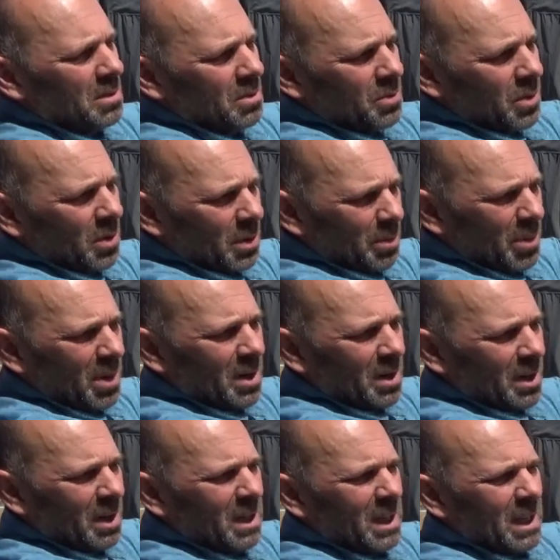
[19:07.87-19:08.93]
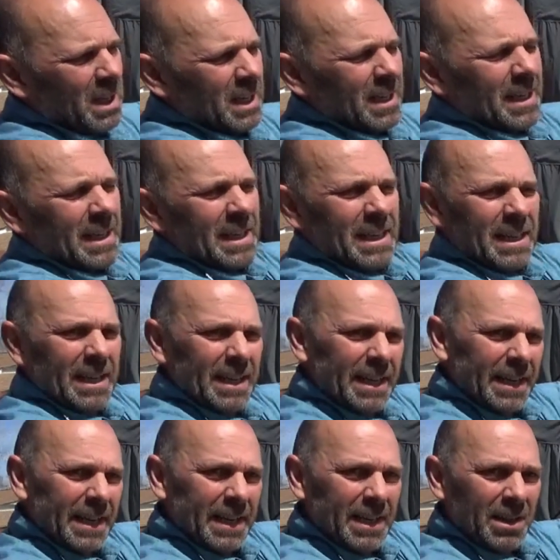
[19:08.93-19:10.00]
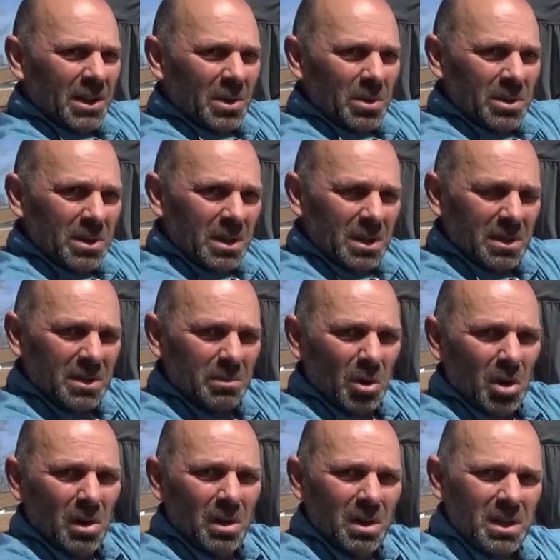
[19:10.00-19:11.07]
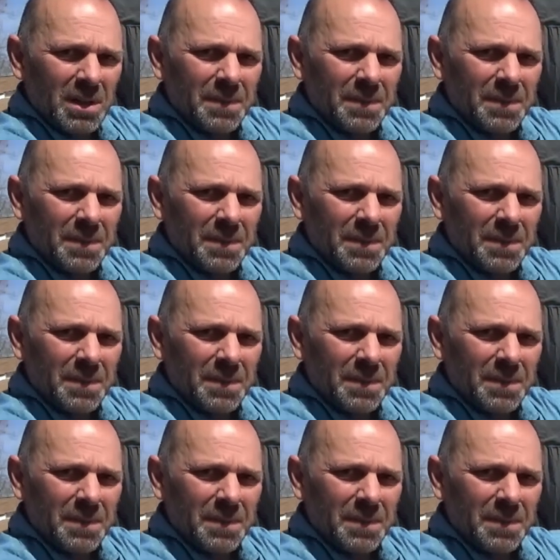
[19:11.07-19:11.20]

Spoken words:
Rohnert Park, and there was a small